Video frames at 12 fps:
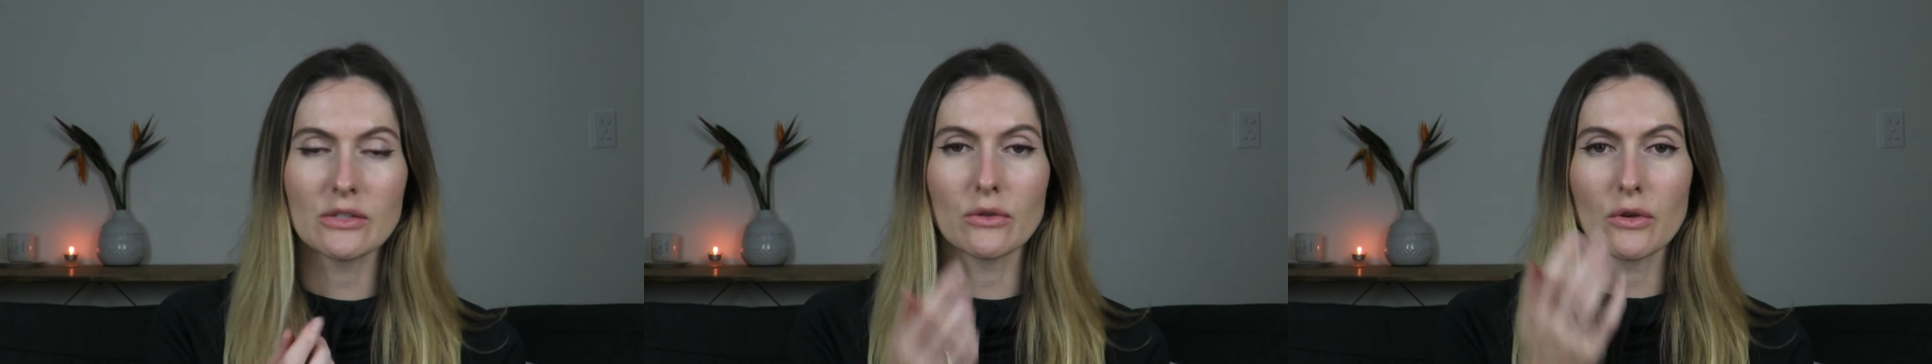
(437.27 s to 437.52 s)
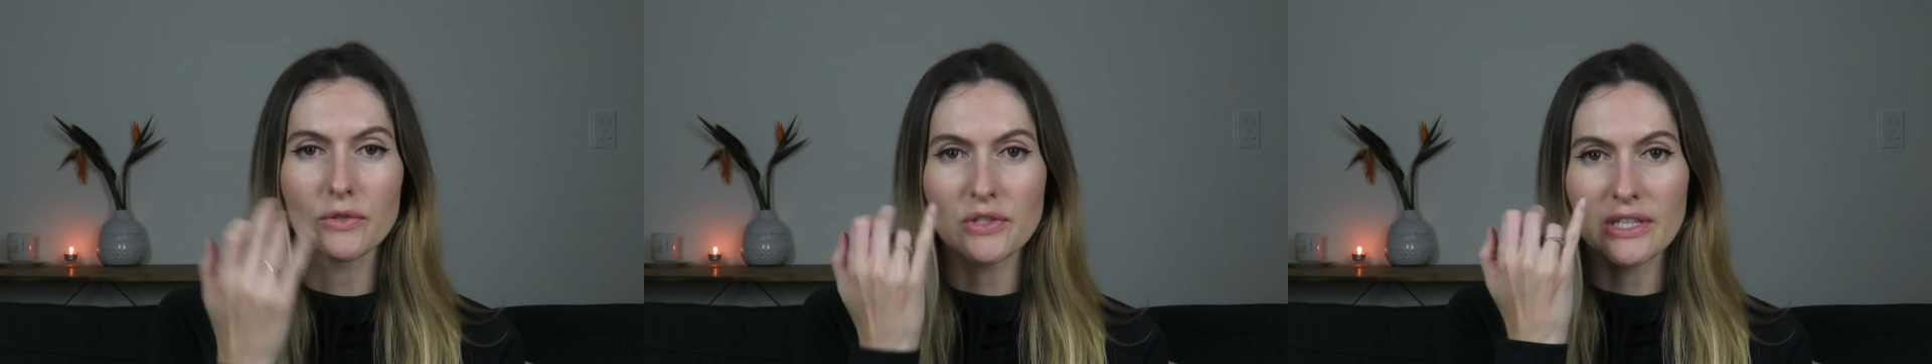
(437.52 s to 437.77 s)
you'll
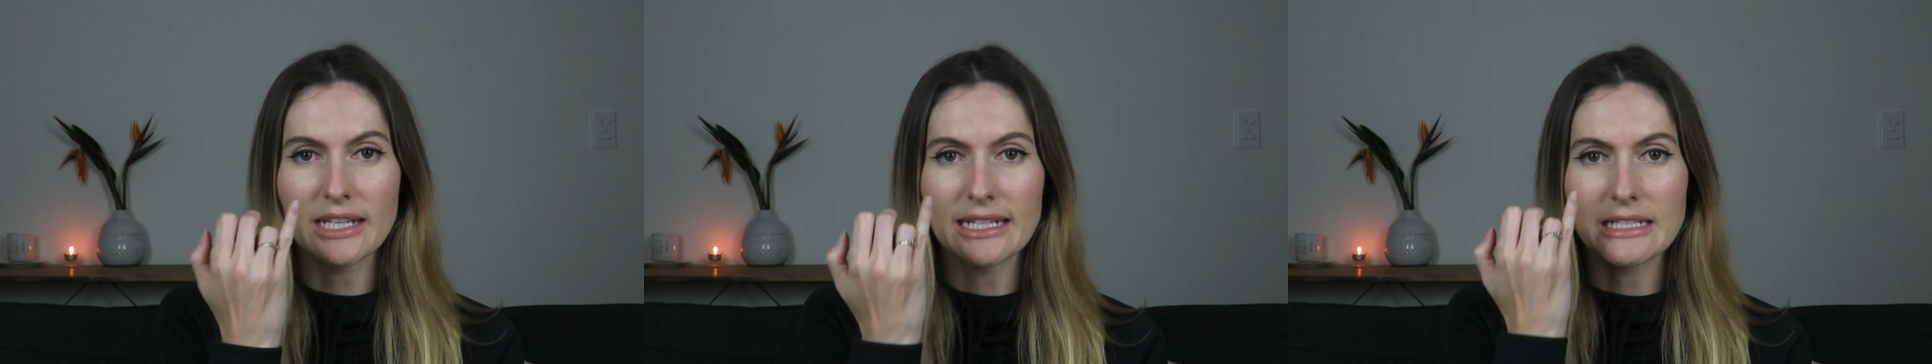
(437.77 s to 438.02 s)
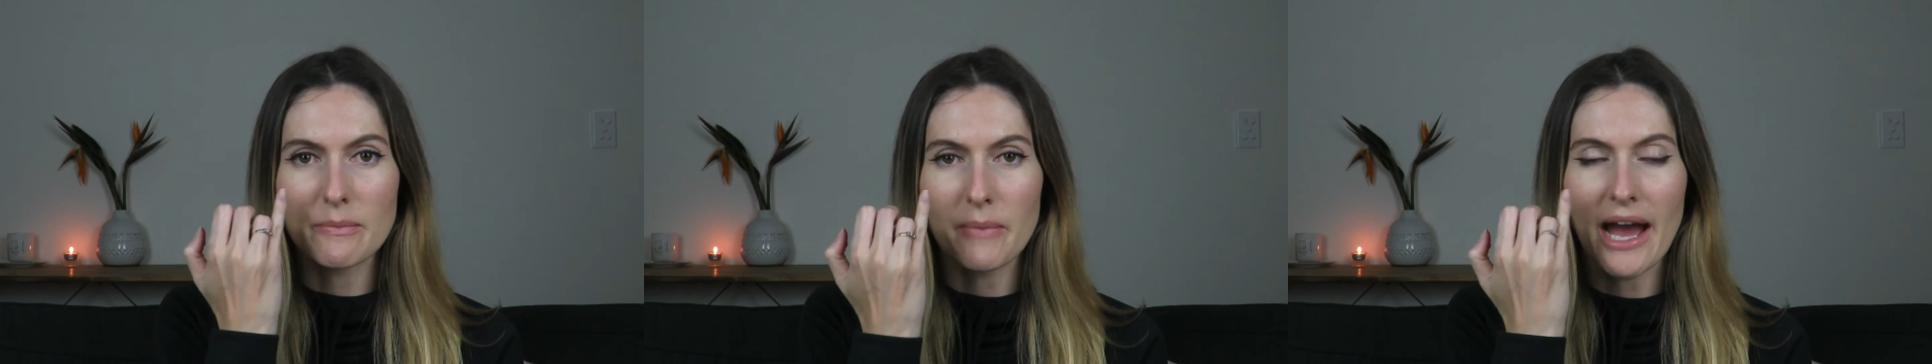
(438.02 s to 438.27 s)
also
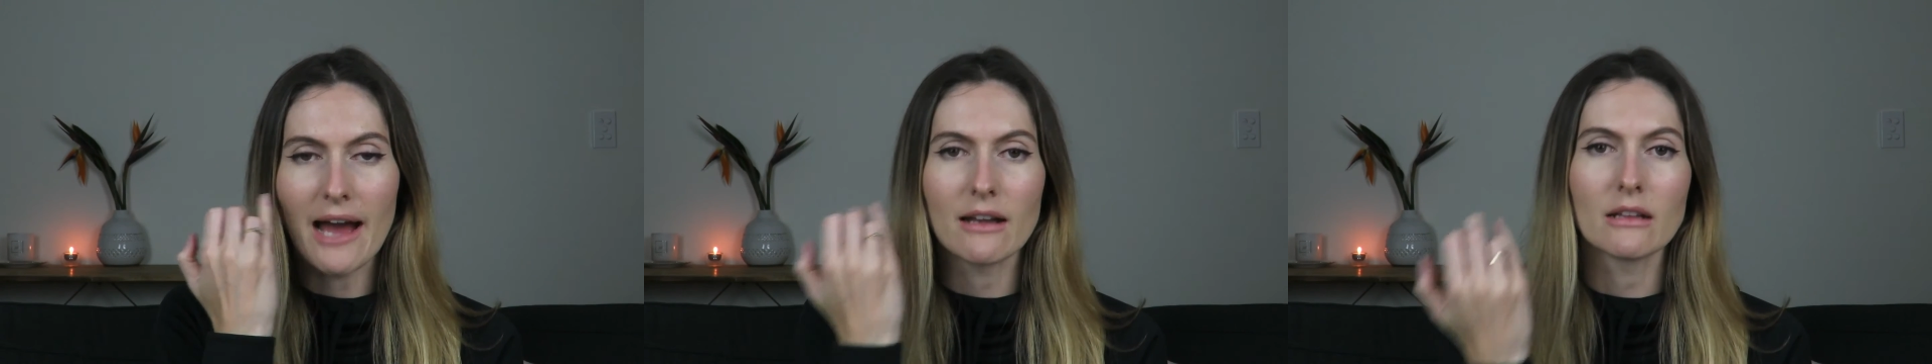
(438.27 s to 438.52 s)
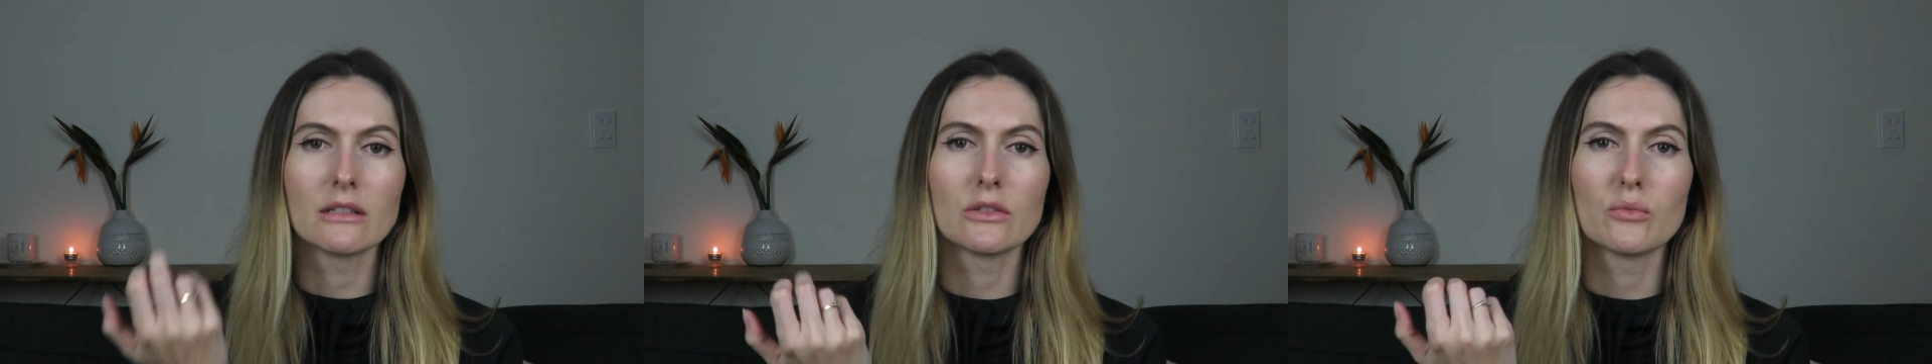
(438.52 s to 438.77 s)
need to pat
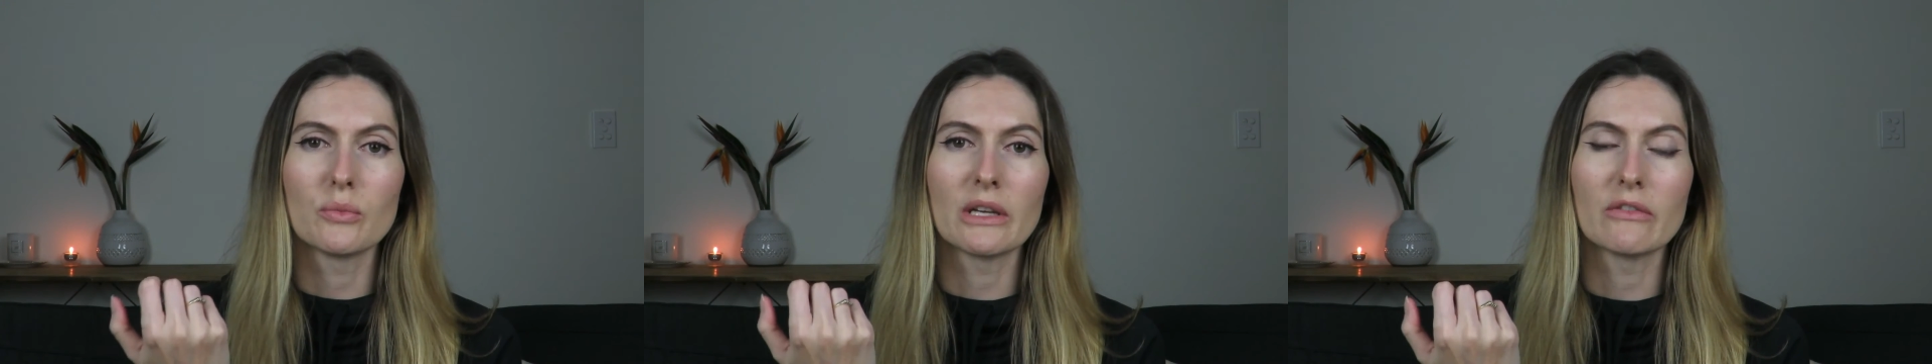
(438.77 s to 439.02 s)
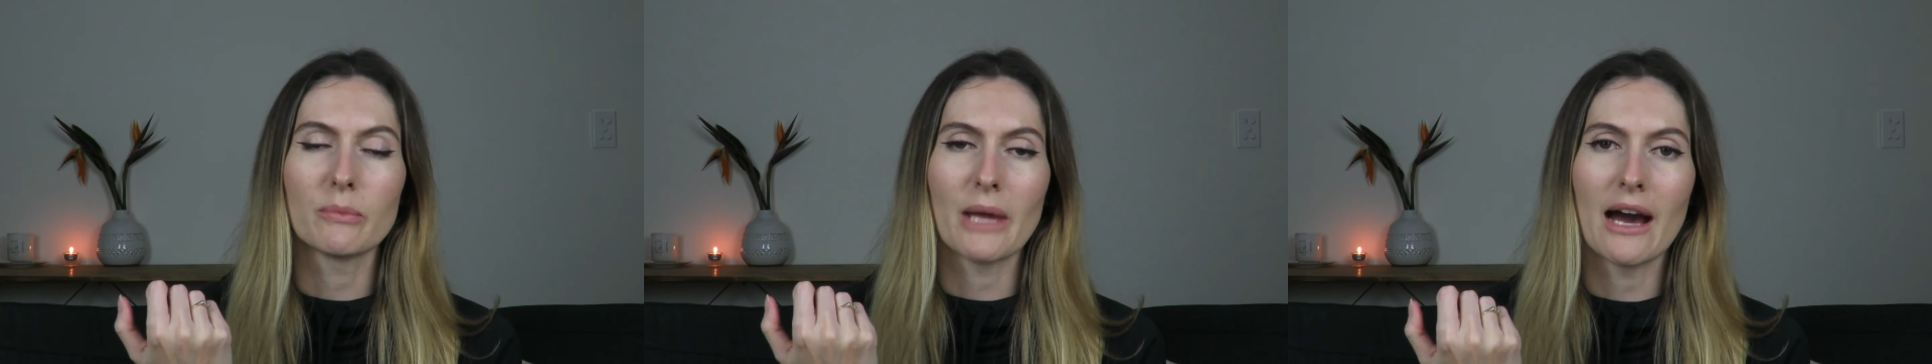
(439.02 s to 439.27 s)
a little bit
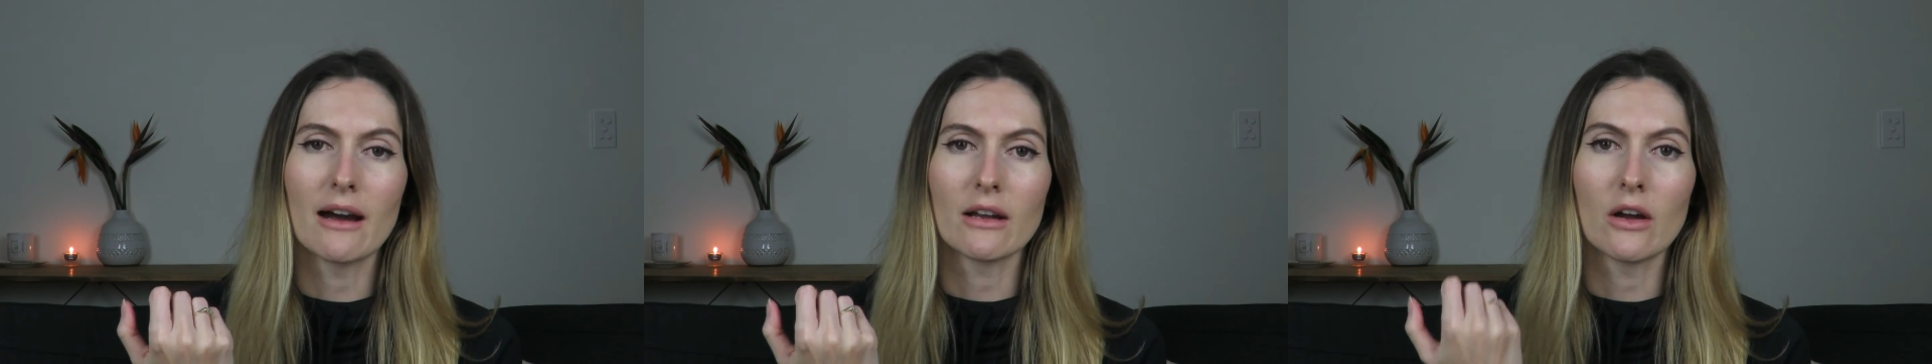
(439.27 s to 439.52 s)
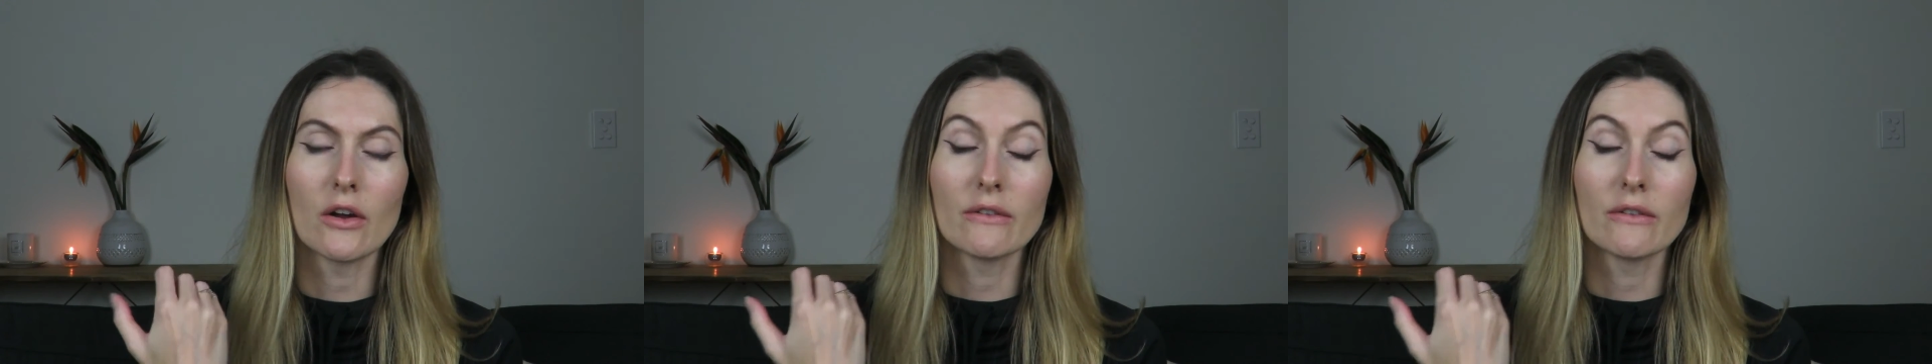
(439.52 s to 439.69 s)
of powder